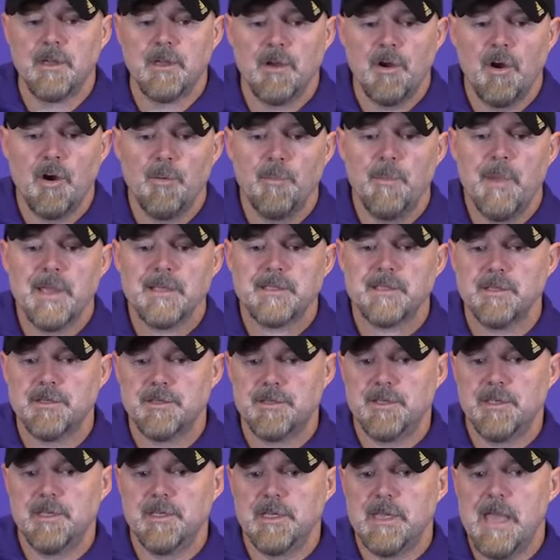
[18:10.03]
our
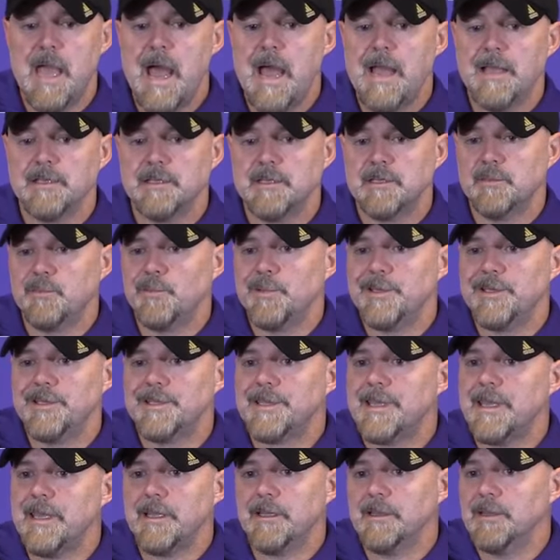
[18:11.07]
message to the guys is we just
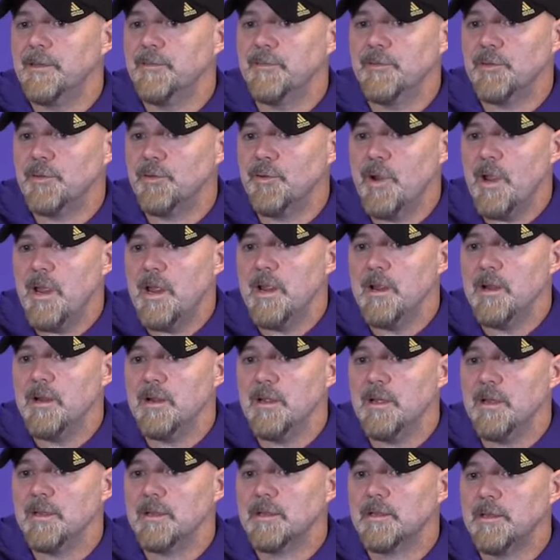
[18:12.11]
can't live in the gray
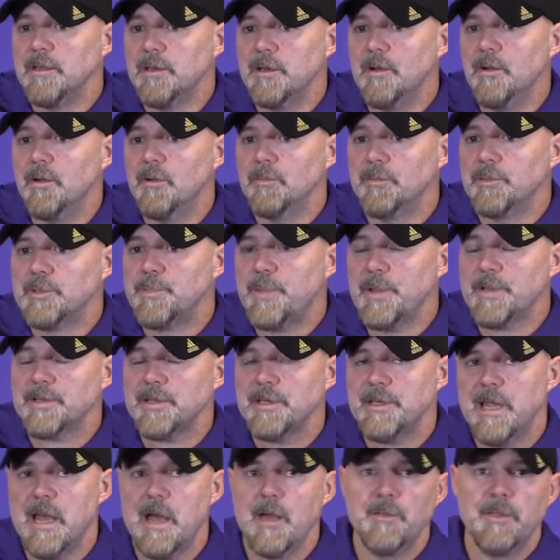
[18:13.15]
area, you know,
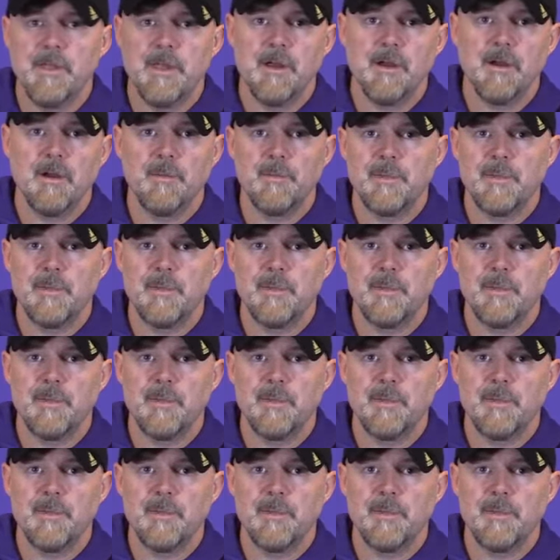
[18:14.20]
especially down there.